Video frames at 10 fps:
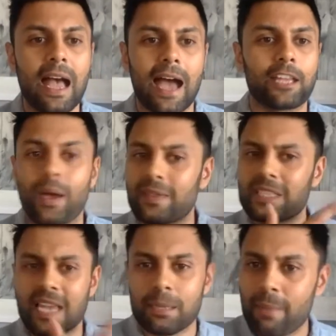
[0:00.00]
And you had the
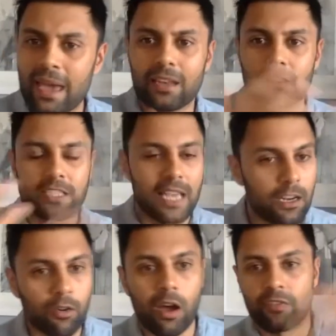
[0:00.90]
Daily Mail and the
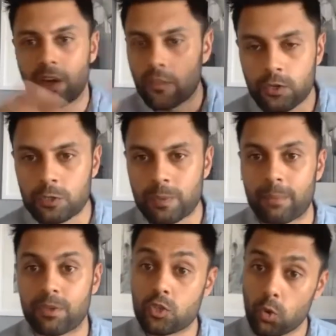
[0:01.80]
Telegraph and other
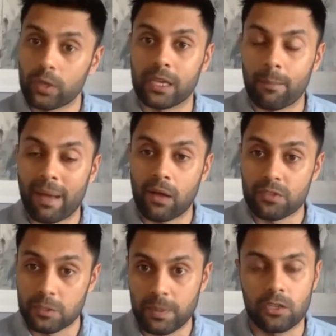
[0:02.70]
newspapers talking about
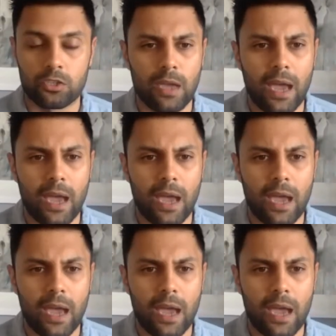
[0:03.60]
the speech.